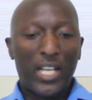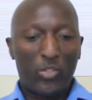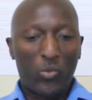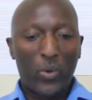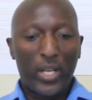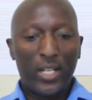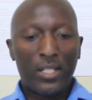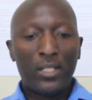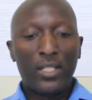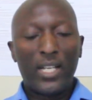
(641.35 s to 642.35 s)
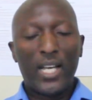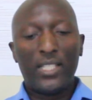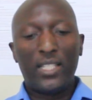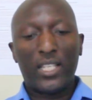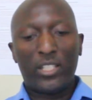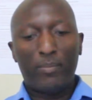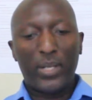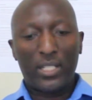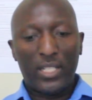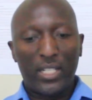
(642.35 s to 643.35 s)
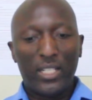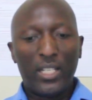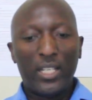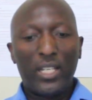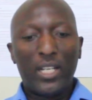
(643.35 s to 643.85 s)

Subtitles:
as well as expected.